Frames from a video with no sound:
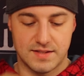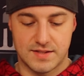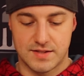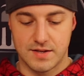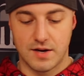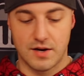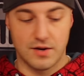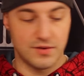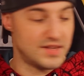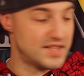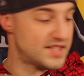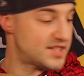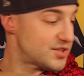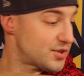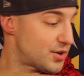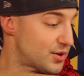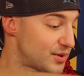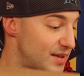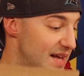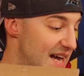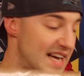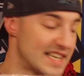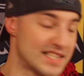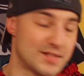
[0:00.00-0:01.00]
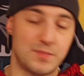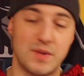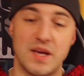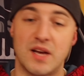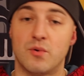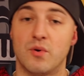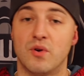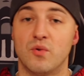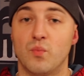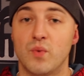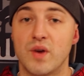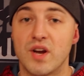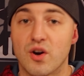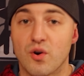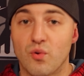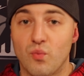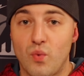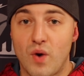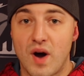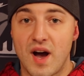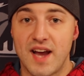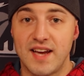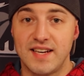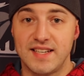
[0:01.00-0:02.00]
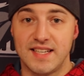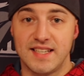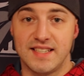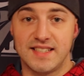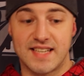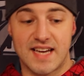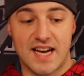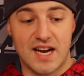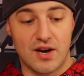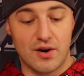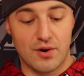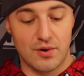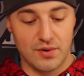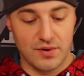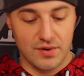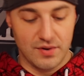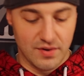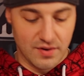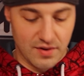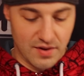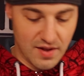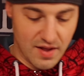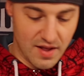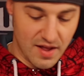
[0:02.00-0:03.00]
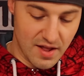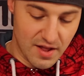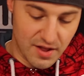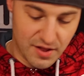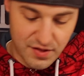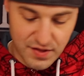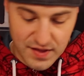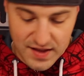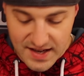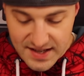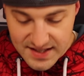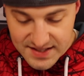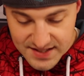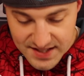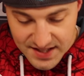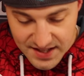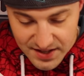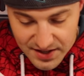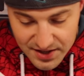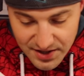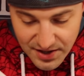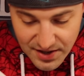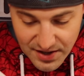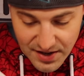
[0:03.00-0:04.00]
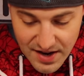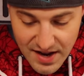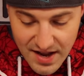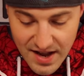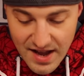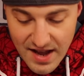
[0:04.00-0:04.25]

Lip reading: so this is our last big one. We are winding down things here,